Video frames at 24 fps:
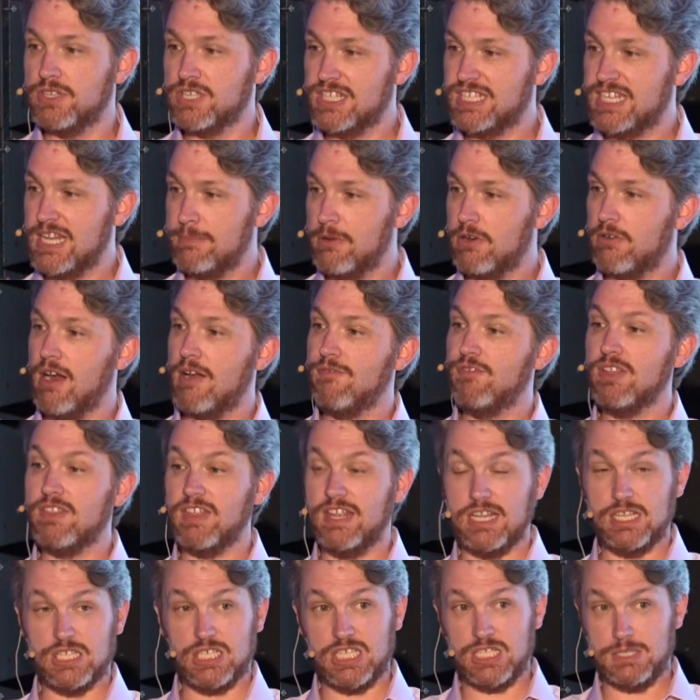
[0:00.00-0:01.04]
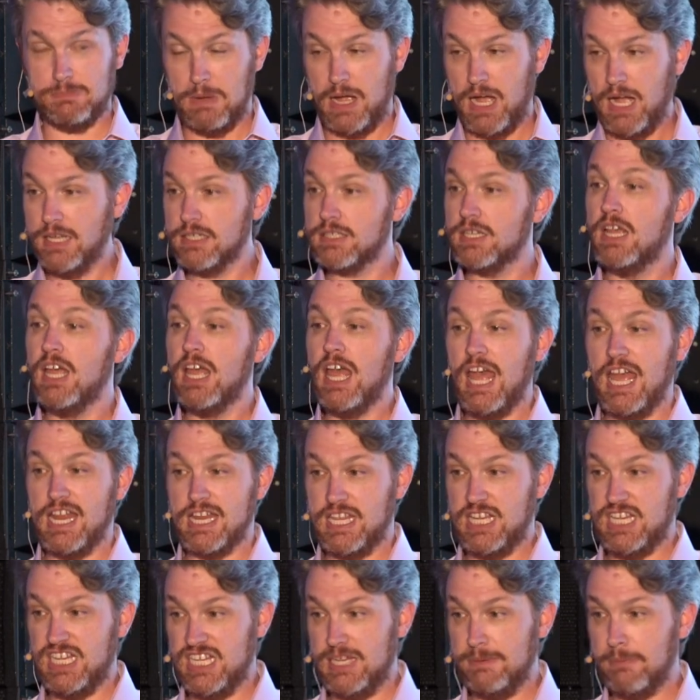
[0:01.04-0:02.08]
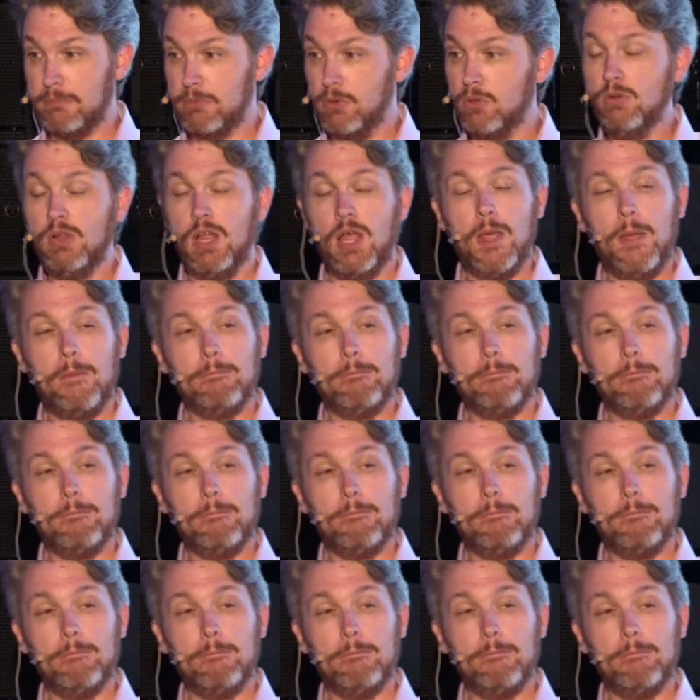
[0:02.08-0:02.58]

a demographic that is smart and capable,